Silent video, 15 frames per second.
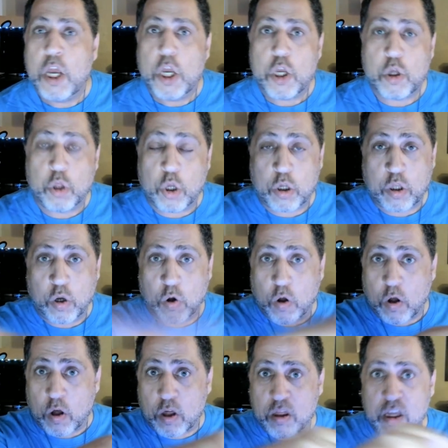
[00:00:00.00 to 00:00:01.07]
you looked at
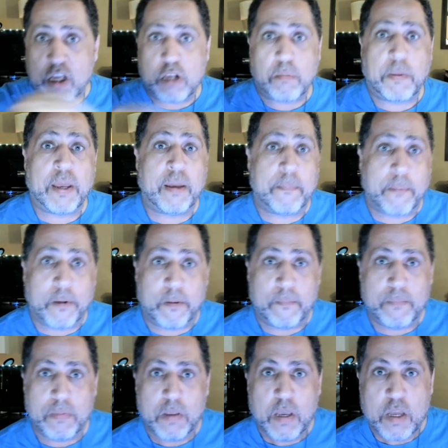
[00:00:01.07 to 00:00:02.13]
all these people,
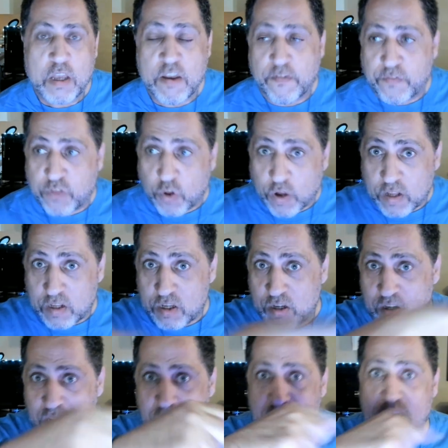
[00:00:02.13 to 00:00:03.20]
you thought
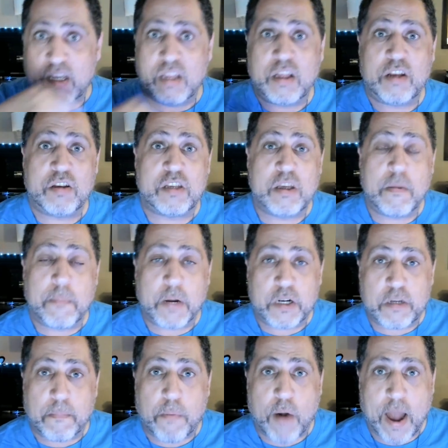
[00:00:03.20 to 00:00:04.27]
you see that you see a bunch
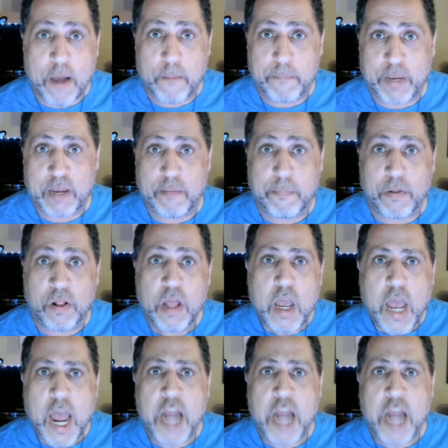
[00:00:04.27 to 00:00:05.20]
of brown people,